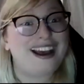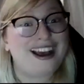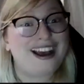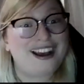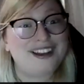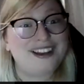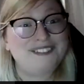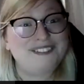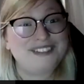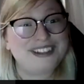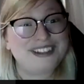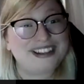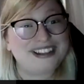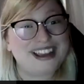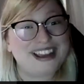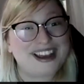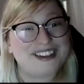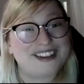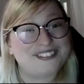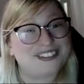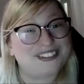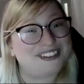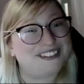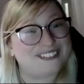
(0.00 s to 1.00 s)
I'm gonna
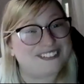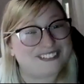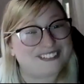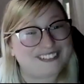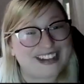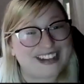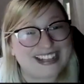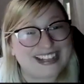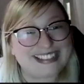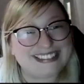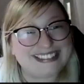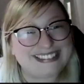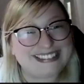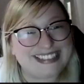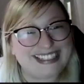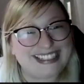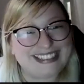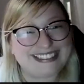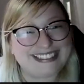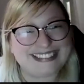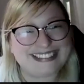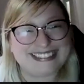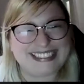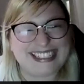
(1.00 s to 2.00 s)
have a great day
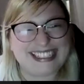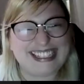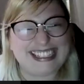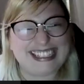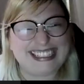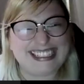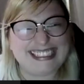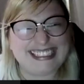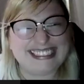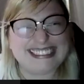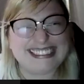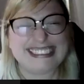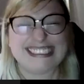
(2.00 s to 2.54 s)
today.